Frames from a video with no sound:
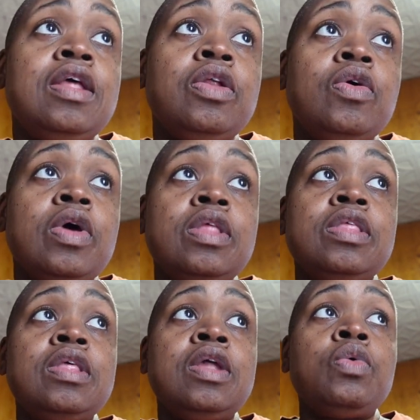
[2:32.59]
you know, because
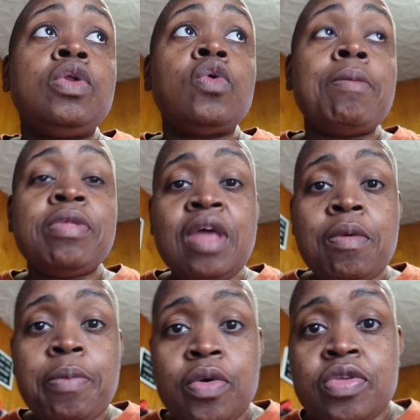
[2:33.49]
anyone know I'm the type of
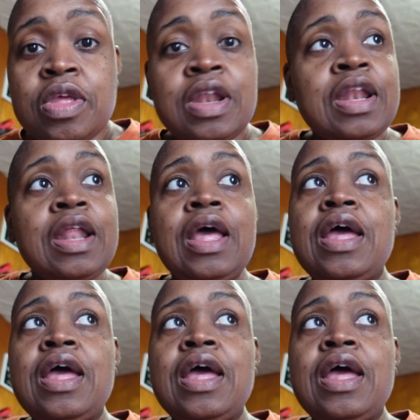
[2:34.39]
person,